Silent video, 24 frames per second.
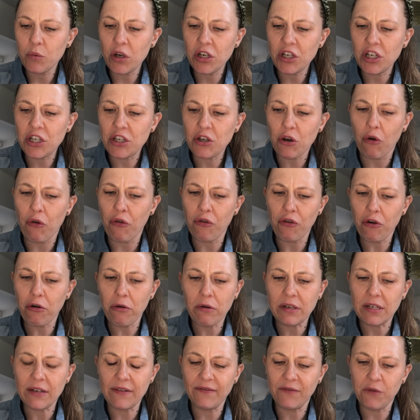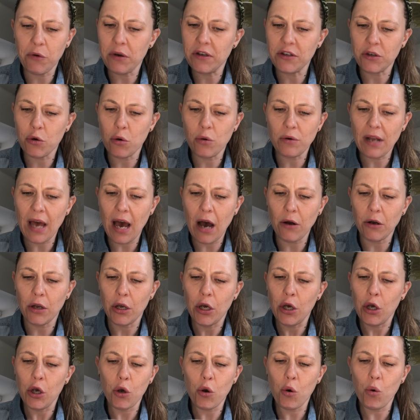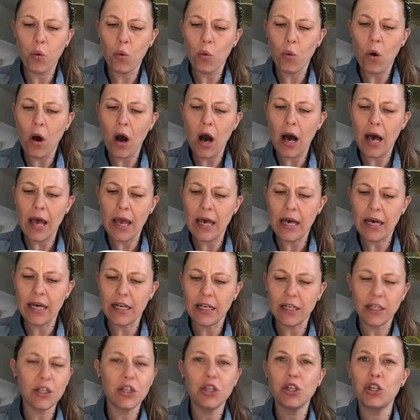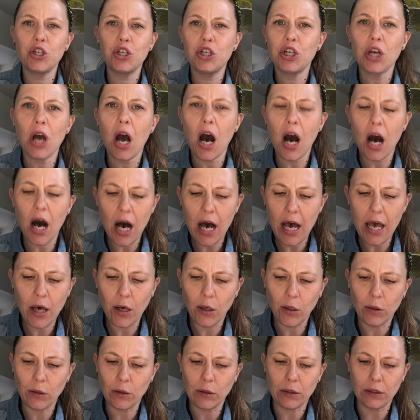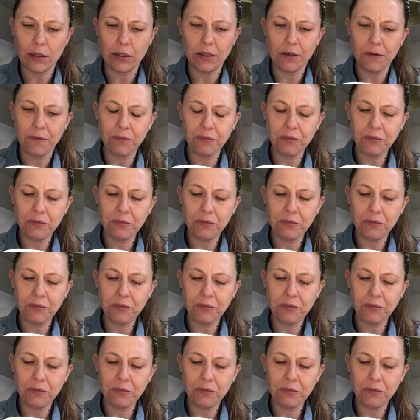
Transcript: Witch's authoritative voice called out, "Quiet, child!"